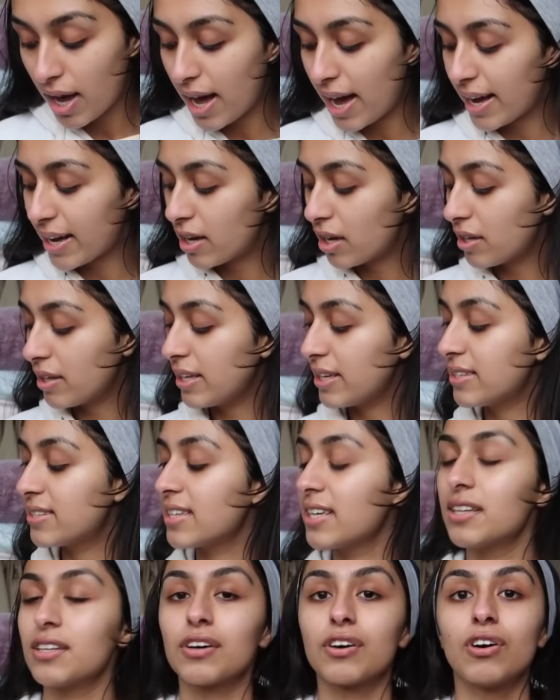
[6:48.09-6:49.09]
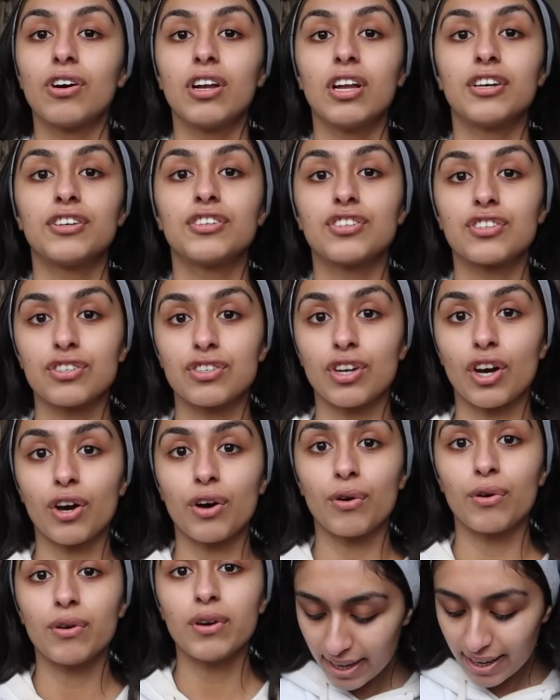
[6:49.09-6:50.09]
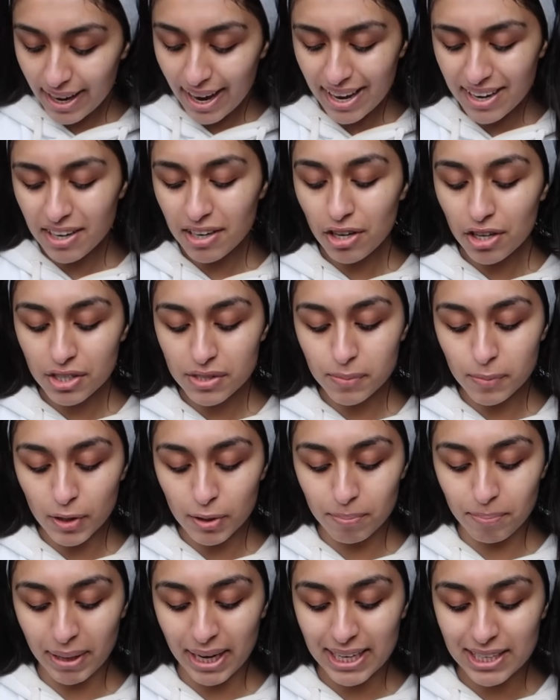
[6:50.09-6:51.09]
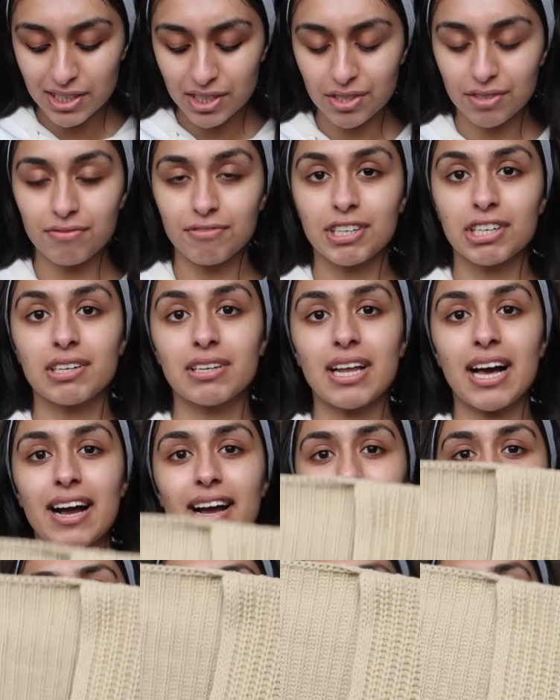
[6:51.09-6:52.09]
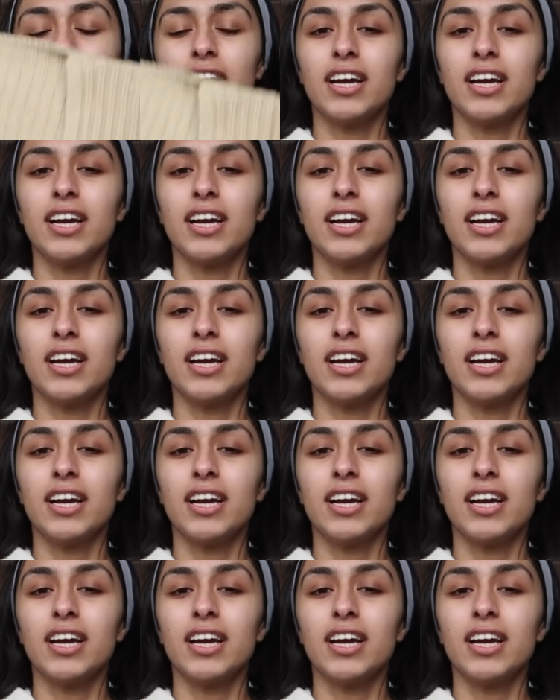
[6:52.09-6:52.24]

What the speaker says: I got this in the color stone. It kind of looks more beige in real life.